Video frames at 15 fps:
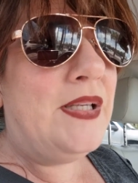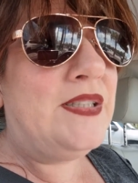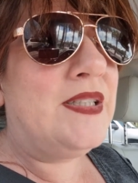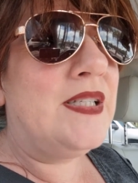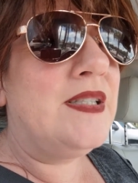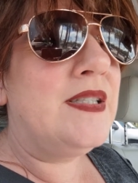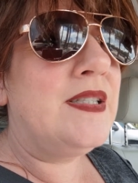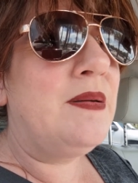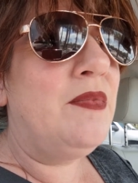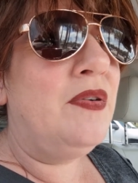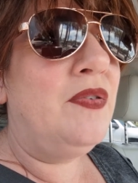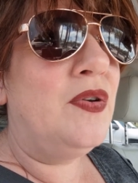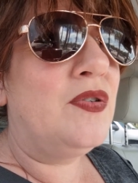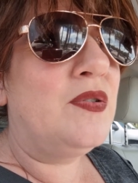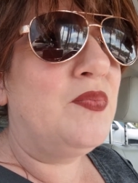Since some
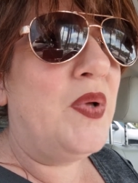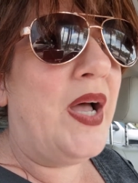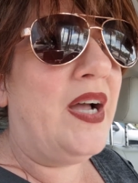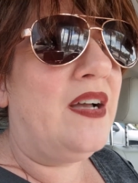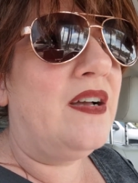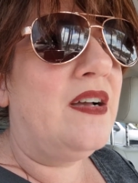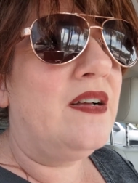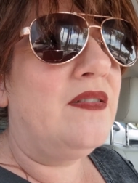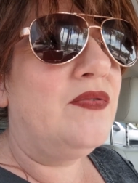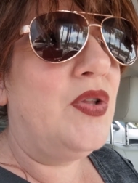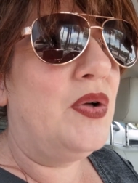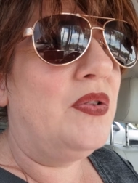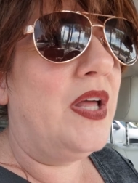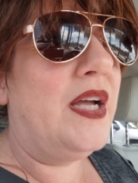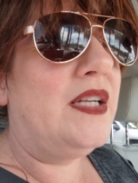of those black
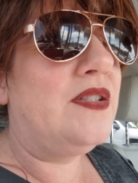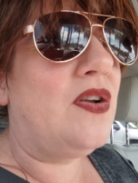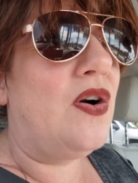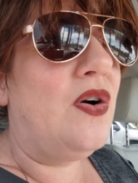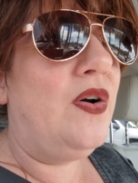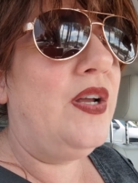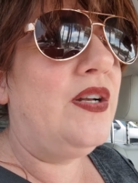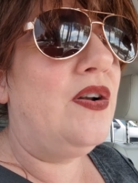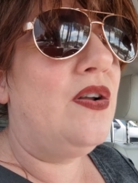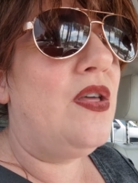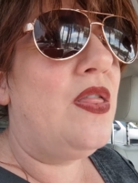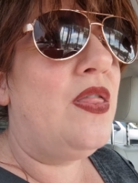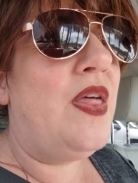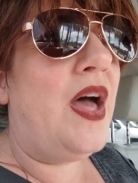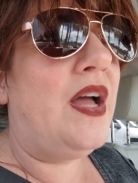lowlights
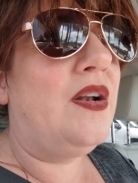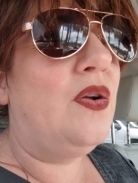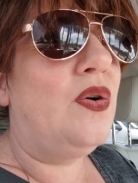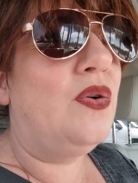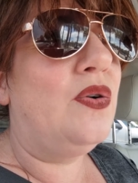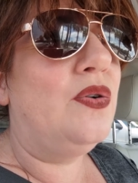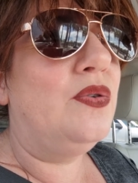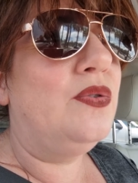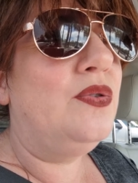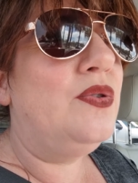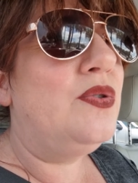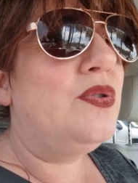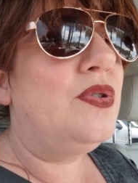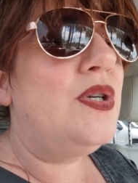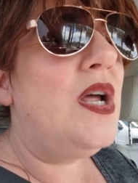aren't that
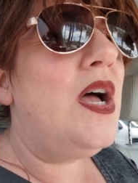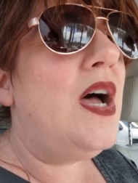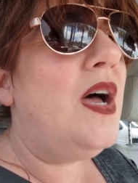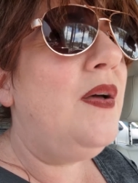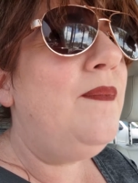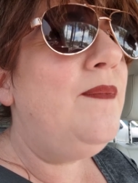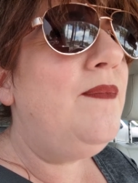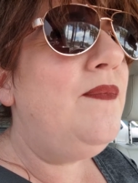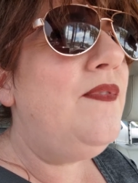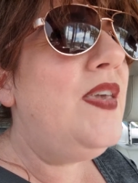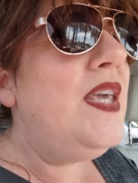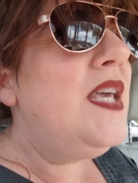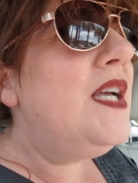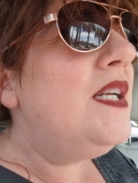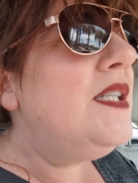ultra
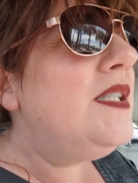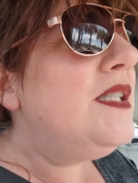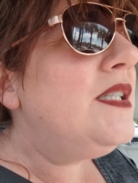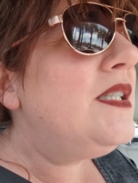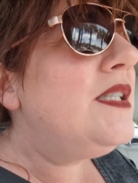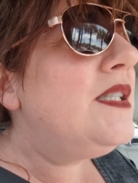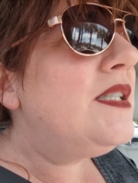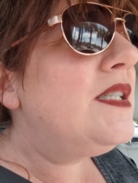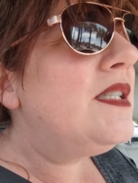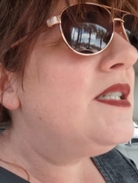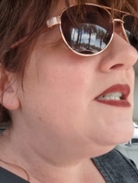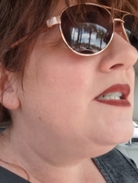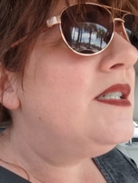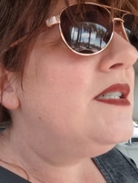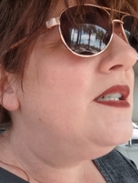obvious,
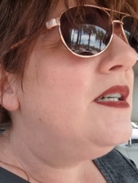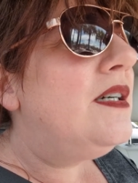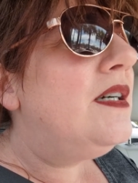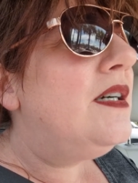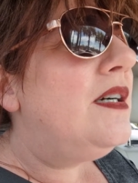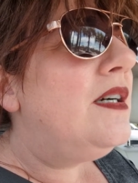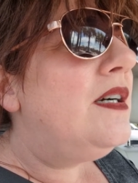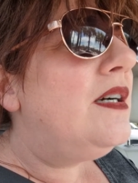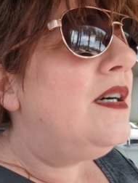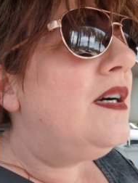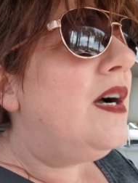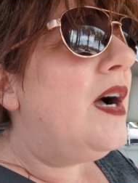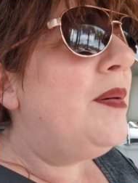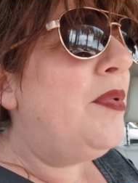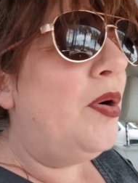
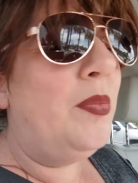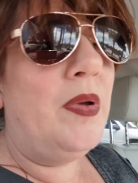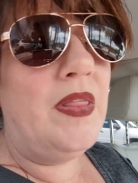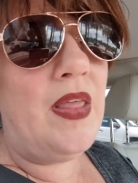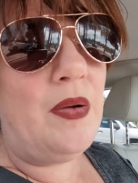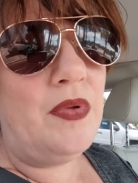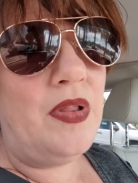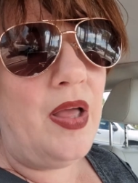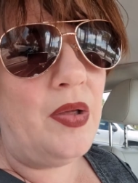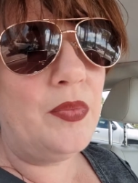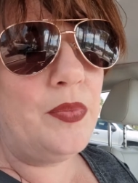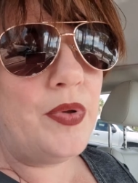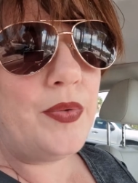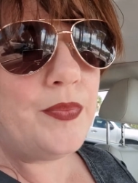I'm hoping that will help.